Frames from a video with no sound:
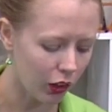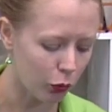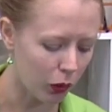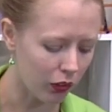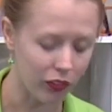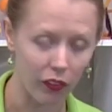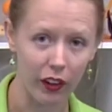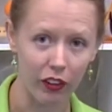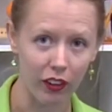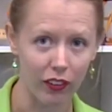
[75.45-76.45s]
So those are
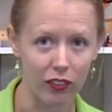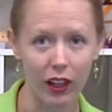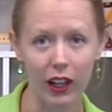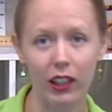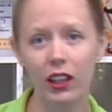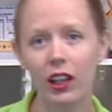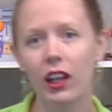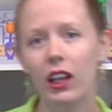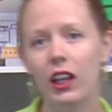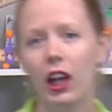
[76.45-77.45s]
available as the
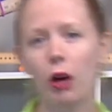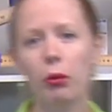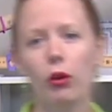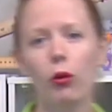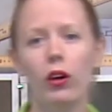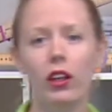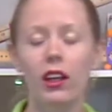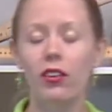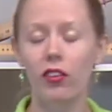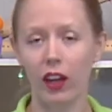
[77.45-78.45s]
open source models
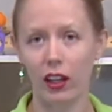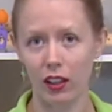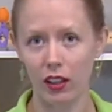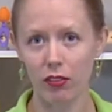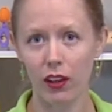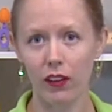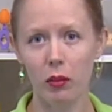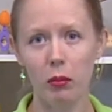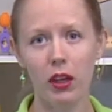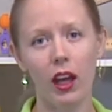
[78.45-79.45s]
in Tinkercad and
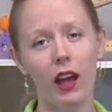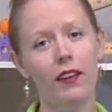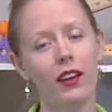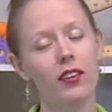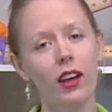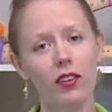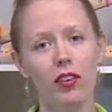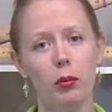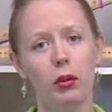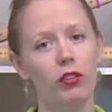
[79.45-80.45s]
Instructables, and they're
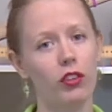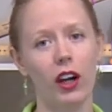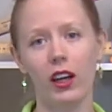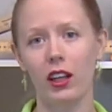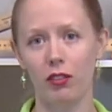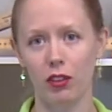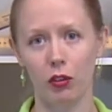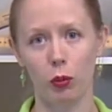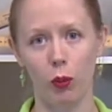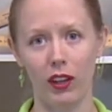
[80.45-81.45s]
also available in the
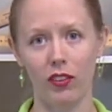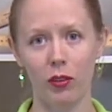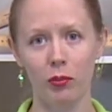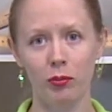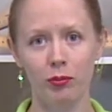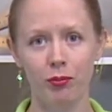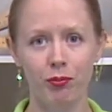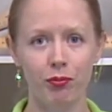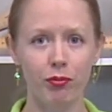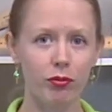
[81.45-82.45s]
small part sets
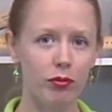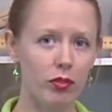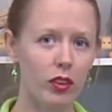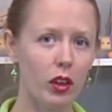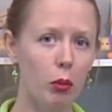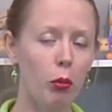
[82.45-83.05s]
of the website.